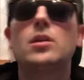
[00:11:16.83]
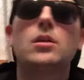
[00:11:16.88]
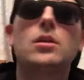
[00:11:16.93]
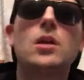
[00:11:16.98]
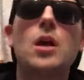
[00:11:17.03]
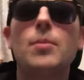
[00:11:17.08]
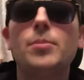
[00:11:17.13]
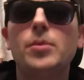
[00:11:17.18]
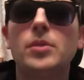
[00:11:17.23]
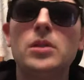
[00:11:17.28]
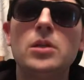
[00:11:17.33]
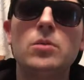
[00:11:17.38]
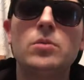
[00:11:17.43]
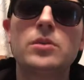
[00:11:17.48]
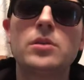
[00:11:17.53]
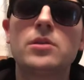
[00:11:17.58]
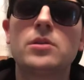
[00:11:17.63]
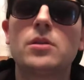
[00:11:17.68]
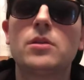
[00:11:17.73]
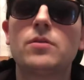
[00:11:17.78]
couple of
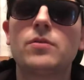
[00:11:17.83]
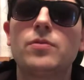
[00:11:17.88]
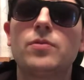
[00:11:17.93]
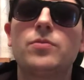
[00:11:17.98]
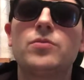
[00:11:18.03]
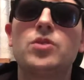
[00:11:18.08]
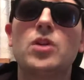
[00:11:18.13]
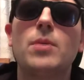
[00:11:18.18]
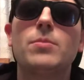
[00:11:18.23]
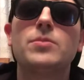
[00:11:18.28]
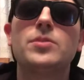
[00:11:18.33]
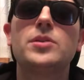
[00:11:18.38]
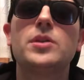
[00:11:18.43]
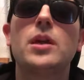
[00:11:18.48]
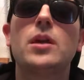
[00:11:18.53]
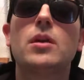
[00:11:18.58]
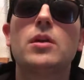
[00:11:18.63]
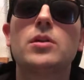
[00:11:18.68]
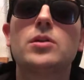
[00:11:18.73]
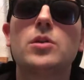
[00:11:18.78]
uses of jump
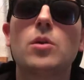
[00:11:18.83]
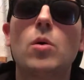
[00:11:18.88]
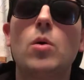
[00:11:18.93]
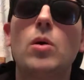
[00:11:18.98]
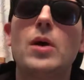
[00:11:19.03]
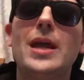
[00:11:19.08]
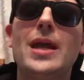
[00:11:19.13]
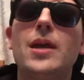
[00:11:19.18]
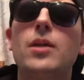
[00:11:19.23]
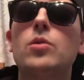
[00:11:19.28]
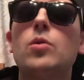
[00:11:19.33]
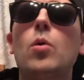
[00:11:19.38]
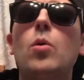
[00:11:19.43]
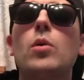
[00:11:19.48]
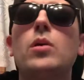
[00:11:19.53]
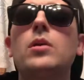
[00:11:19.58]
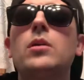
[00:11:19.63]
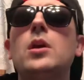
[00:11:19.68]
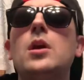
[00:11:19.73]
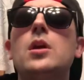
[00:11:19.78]
scares
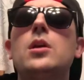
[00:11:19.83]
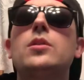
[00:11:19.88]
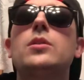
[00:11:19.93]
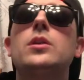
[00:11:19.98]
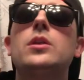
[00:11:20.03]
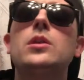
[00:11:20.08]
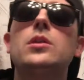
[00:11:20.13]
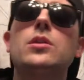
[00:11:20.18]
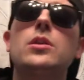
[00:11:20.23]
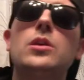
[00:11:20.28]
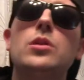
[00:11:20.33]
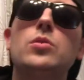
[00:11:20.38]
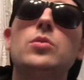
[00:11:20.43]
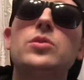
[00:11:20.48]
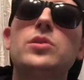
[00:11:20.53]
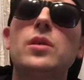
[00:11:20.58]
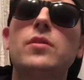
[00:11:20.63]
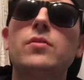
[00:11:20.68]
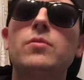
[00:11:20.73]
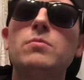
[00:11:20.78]
or the
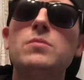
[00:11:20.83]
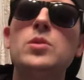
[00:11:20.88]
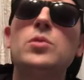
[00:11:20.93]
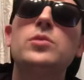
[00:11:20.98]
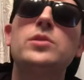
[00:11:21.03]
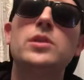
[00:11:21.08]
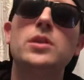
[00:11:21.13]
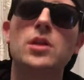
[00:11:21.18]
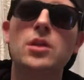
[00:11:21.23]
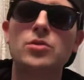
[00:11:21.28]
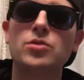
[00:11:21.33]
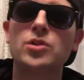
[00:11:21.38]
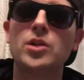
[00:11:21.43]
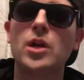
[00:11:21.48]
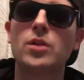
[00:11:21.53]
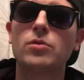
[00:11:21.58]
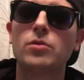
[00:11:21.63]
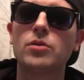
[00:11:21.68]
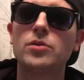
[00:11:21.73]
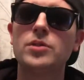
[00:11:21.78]
use of music in
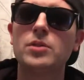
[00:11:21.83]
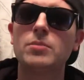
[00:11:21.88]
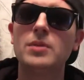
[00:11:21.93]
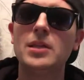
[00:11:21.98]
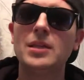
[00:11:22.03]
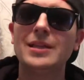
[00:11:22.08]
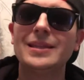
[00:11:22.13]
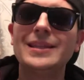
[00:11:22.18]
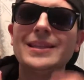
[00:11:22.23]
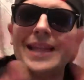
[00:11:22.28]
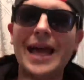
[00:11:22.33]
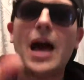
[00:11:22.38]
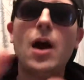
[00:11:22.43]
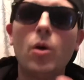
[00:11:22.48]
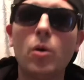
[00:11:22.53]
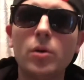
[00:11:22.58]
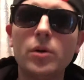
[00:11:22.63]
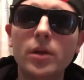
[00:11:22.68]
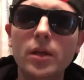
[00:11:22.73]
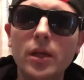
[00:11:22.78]
general to be
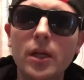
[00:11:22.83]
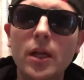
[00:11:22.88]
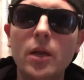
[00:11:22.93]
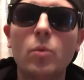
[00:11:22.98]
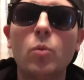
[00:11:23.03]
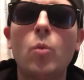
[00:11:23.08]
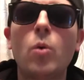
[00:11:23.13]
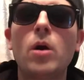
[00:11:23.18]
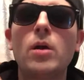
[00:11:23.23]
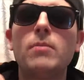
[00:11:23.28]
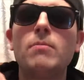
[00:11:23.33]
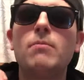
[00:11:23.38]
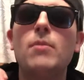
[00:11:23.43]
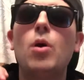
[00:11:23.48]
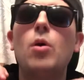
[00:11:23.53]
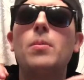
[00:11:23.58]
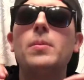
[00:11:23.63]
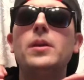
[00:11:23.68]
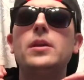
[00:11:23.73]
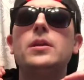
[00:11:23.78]
loud in one
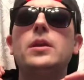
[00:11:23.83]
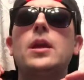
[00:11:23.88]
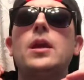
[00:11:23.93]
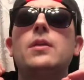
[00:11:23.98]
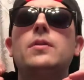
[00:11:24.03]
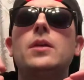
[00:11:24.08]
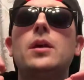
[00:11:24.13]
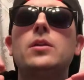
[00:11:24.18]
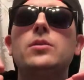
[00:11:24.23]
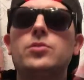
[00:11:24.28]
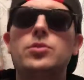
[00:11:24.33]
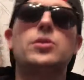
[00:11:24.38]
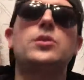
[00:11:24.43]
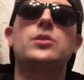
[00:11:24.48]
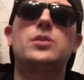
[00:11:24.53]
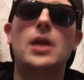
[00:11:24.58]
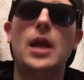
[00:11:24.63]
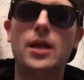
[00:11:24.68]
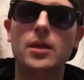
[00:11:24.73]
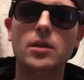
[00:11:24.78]
moment and then
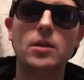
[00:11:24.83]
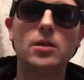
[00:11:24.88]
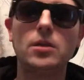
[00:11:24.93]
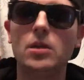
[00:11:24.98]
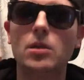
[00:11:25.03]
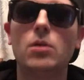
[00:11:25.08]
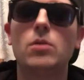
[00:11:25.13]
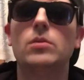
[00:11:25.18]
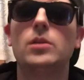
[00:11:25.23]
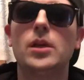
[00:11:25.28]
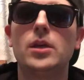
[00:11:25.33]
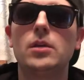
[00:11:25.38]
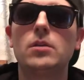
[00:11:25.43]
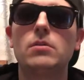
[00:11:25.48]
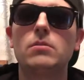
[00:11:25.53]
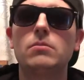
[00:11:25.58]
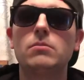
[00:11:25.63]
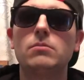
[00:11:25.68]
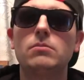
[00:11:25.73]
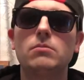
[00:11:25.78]
just kind of, you know, like
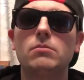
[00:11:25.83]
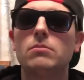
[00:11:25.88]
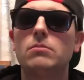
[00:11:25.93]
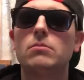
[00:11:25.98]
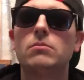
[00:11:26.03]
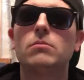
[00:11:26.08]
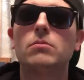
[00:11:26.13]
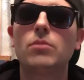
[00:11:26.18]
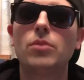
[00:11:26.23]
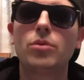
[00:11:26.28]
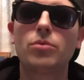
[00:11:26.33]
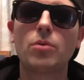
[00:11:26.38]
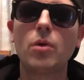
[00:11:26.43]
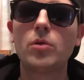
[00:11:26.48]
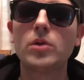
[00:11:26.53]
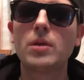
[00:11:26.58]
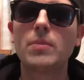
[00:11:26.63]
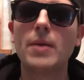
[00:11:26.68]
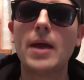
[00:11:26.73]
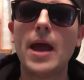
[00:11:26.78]
throw
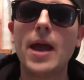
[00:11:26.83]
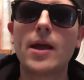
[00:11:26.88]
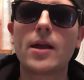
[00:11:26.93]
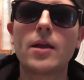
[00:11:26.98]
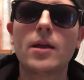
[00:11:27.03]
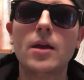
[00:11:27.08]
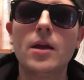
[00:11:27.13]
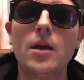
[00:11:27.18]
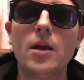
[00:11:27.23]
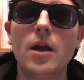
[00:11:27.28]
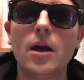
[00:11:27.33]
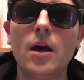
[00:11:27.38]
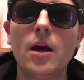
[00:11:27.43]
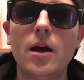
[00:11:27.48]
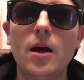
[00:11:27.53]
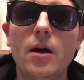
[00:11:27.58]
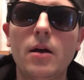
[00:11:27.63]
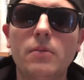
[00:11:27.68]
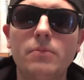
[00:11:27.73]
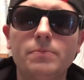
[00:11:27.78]
you back.
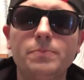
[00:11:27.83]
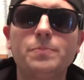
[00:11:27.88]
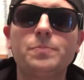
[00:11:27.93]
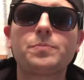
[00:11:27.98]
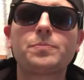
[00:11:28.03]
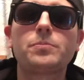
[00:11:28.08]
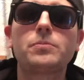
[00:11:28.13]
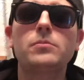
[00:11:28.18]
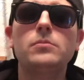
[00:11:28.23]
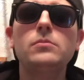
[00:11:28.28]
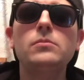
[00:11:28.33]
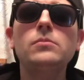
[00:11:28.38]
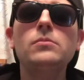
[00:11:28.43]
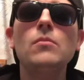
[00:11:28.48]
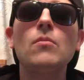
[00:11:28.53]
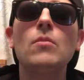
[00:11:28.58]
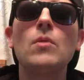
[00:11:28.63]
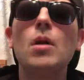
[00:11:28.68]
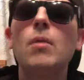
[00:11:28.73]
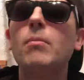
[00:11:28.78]

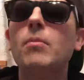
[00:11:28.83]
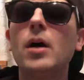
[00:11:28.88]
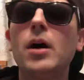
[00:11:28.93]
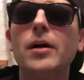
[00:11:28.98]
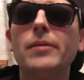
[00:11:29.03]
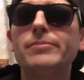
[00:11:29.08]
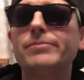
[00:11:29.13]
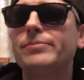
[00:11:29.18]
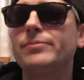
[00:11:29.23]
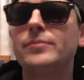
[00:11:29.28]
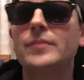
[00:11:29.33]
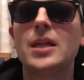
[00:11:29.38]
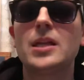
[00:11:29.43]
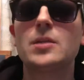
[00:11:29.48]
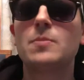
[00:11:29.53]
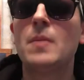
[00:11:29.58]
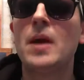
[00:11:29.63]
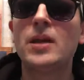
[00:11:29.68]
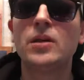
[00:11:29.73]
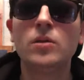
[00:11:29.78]
But
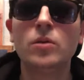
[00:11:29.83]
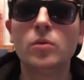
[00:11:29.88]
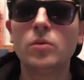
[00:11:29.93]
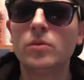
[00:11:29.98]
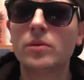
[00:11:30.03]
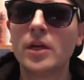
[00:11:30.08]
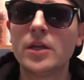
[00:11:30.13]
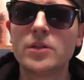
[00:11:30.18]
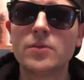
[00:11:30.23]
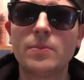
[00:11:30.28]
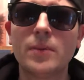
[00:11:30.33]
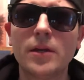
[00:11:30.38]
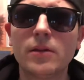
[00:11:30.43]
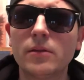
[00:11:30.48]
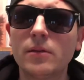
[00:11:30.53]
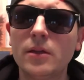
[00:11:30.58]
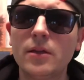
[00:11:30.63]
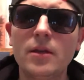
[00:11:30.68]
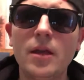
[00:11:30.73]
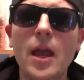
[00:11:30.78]
that's minute. That's
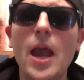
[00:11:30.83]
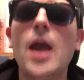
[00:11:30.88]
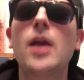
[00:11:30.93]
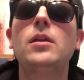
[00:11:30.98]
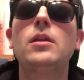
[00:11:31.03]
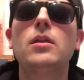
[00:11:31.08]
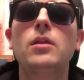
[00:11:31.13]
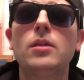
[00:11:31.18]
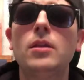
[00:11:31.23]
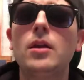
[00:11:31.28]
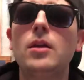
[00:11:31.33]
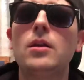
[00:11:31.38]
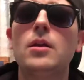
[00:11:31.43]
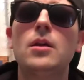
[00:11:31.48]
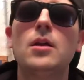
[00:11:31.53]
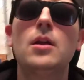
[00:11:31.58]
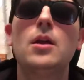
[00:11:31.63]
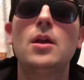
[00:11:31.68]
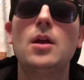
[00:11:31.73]
barely anything.